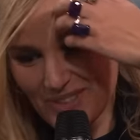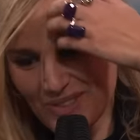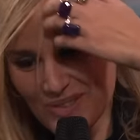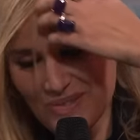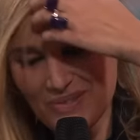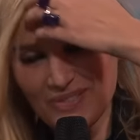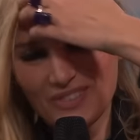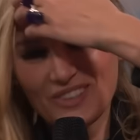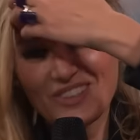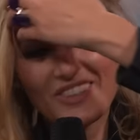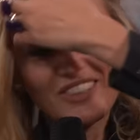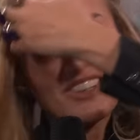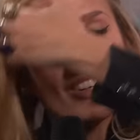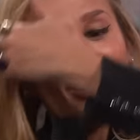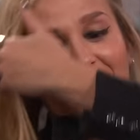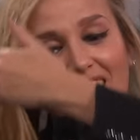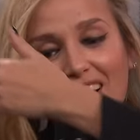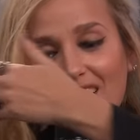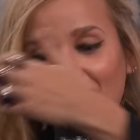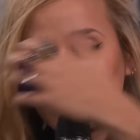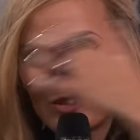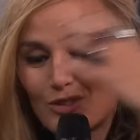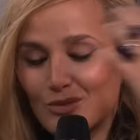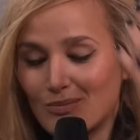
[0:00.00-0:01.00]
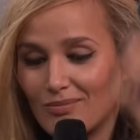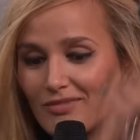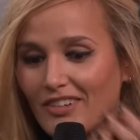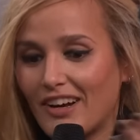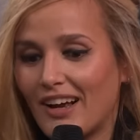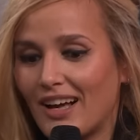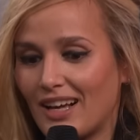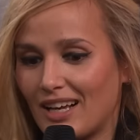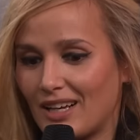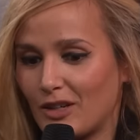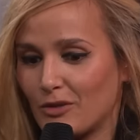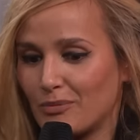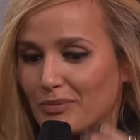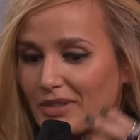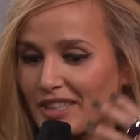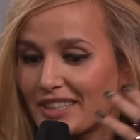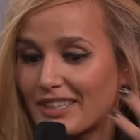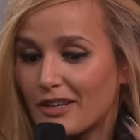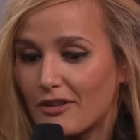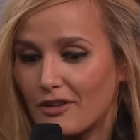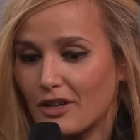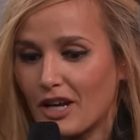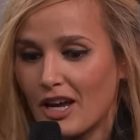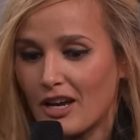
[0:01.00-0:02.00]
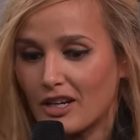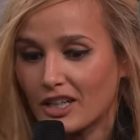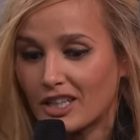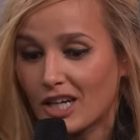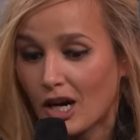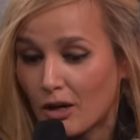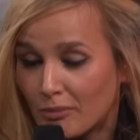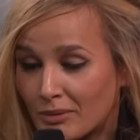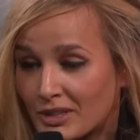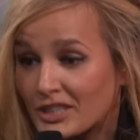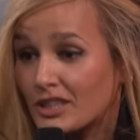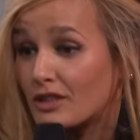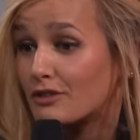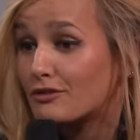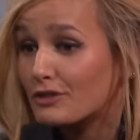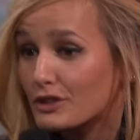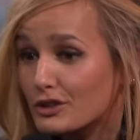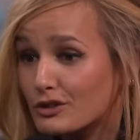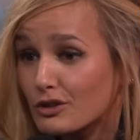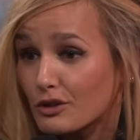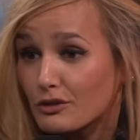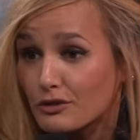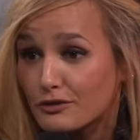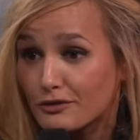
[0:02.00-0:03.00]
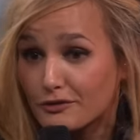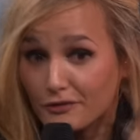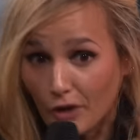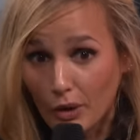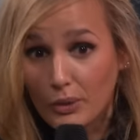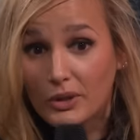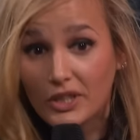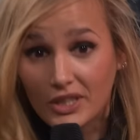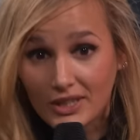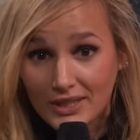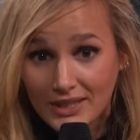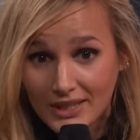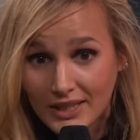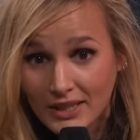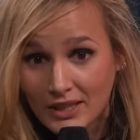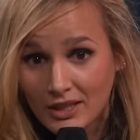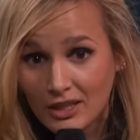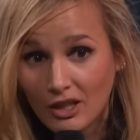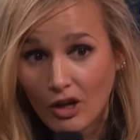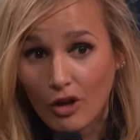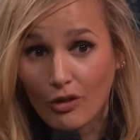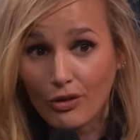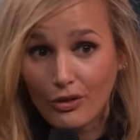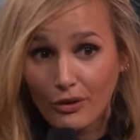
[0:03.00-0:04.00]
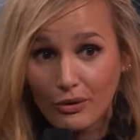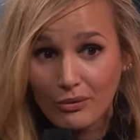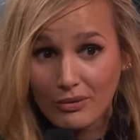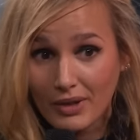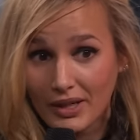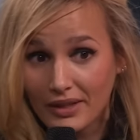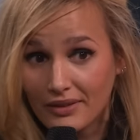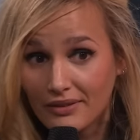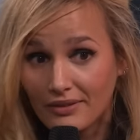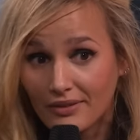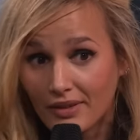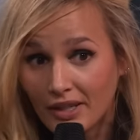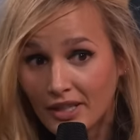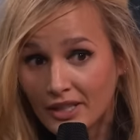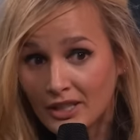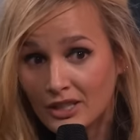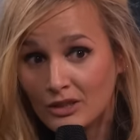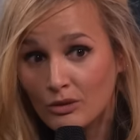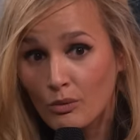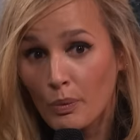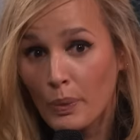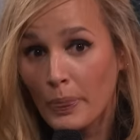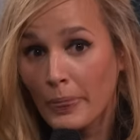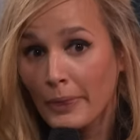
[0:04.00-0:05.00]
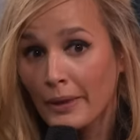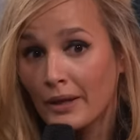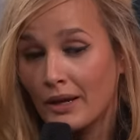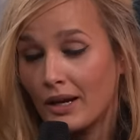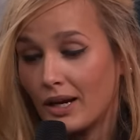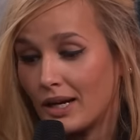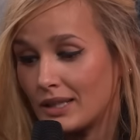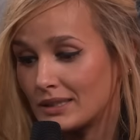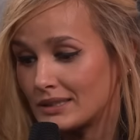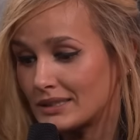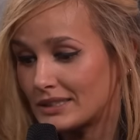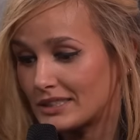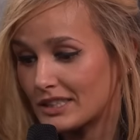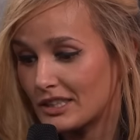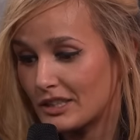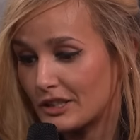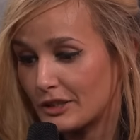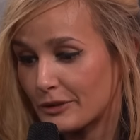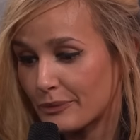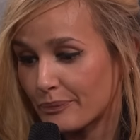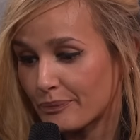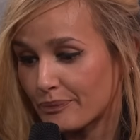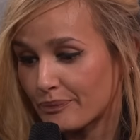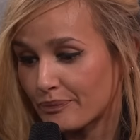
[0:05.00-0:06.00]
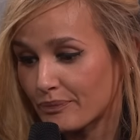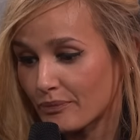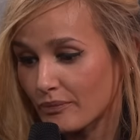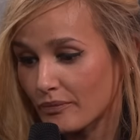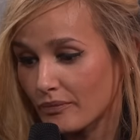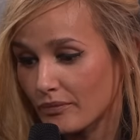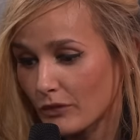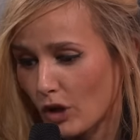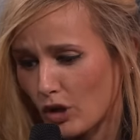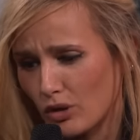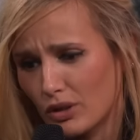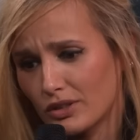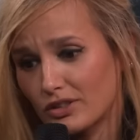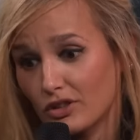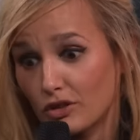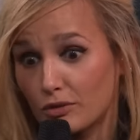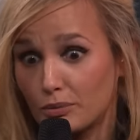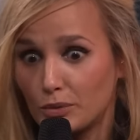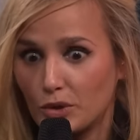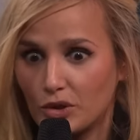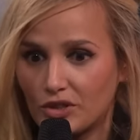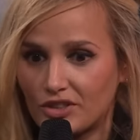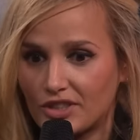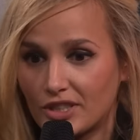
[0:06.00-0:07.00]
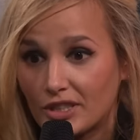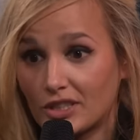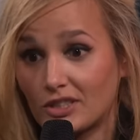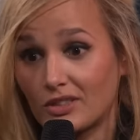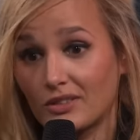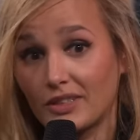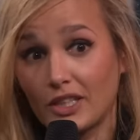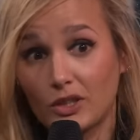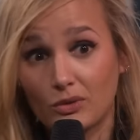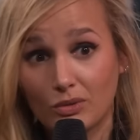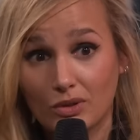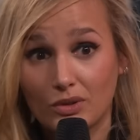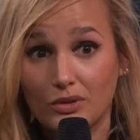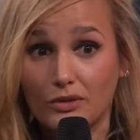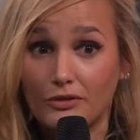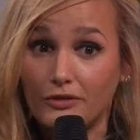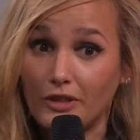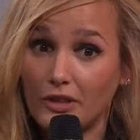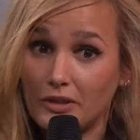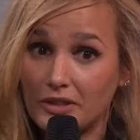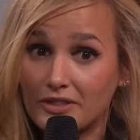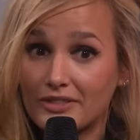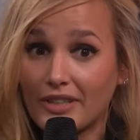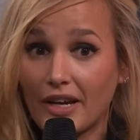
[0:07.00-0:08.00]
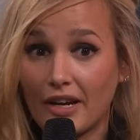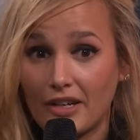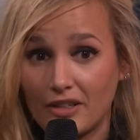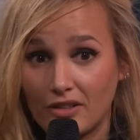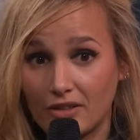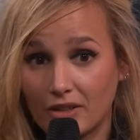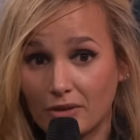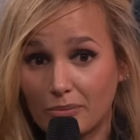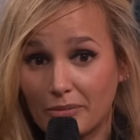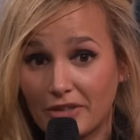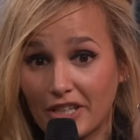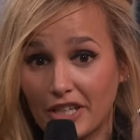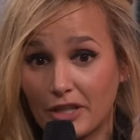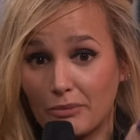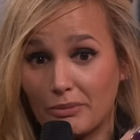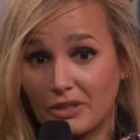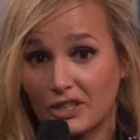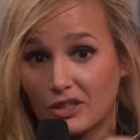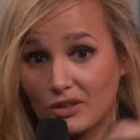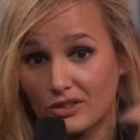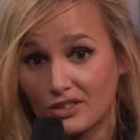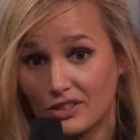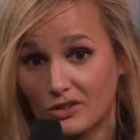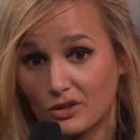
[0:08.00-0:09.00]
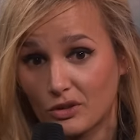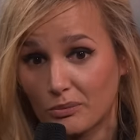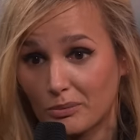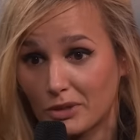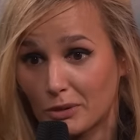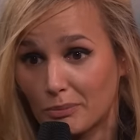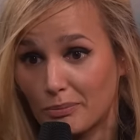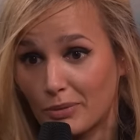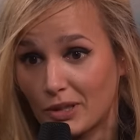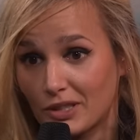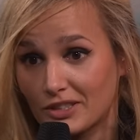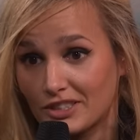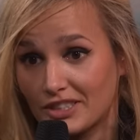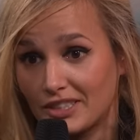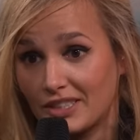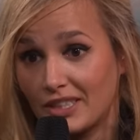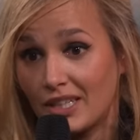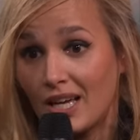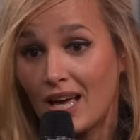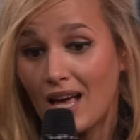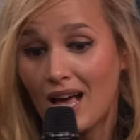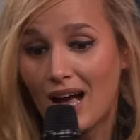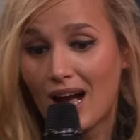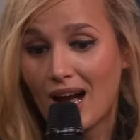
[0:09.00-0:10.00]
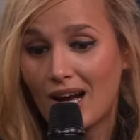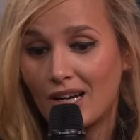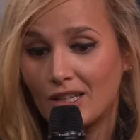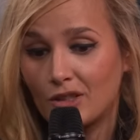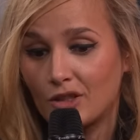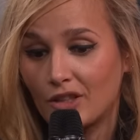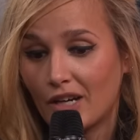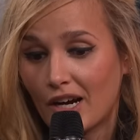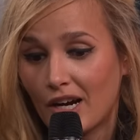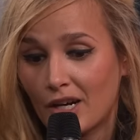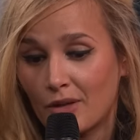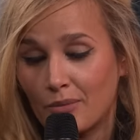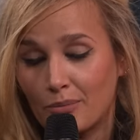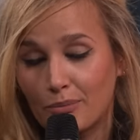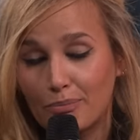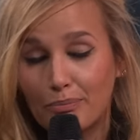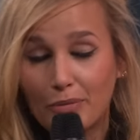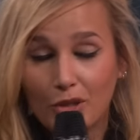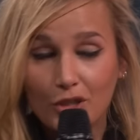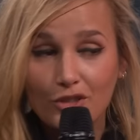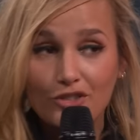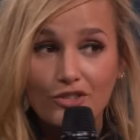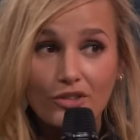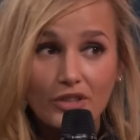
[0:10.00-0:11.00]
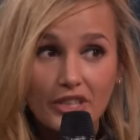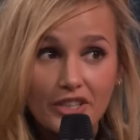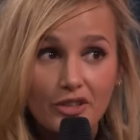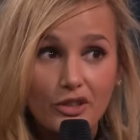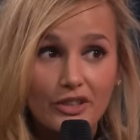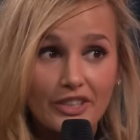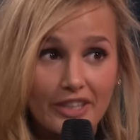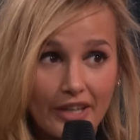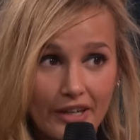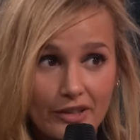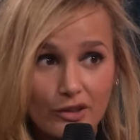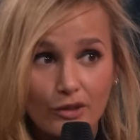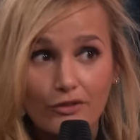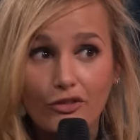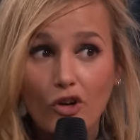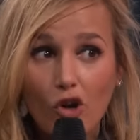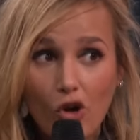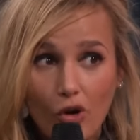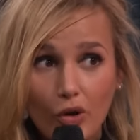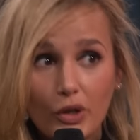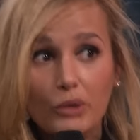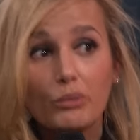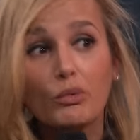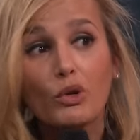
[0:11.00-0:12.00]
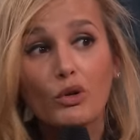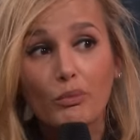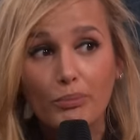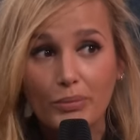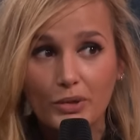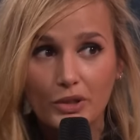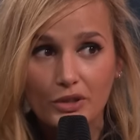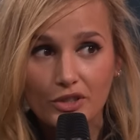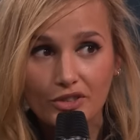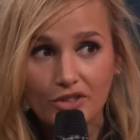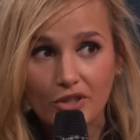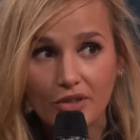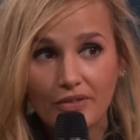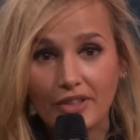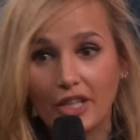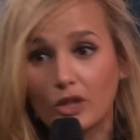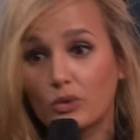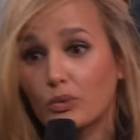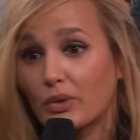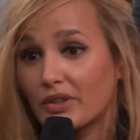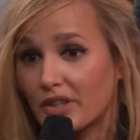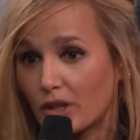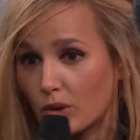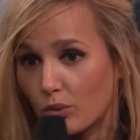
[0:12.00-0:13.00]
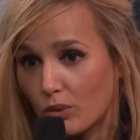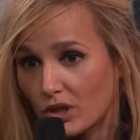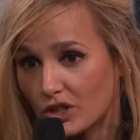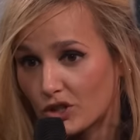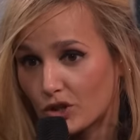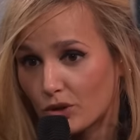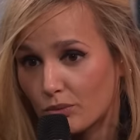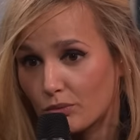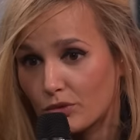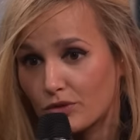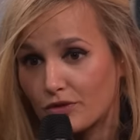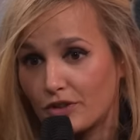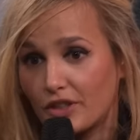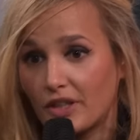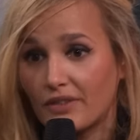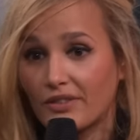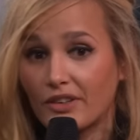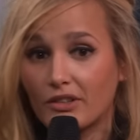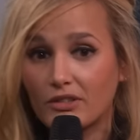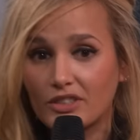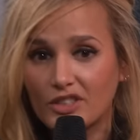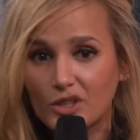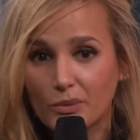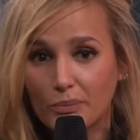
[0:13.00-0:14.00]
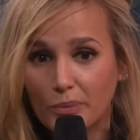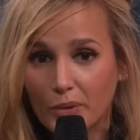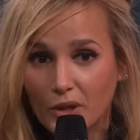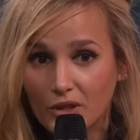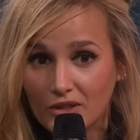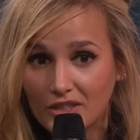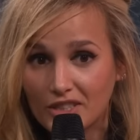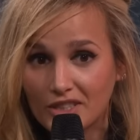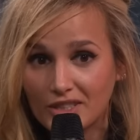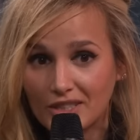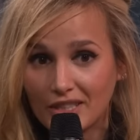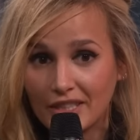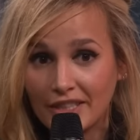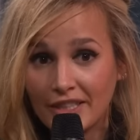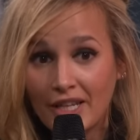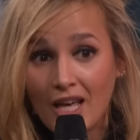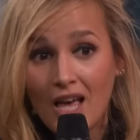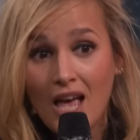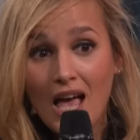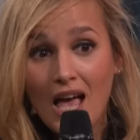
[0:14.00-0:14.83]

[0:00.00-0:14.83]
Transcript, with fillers: super uh, a big uh, common effort of focusing on the right thing and um, a lot of music. So that was a very tiring day because it's a big party. And I'm personally the kind of horrible person that when I watch a movie and there is a party scene,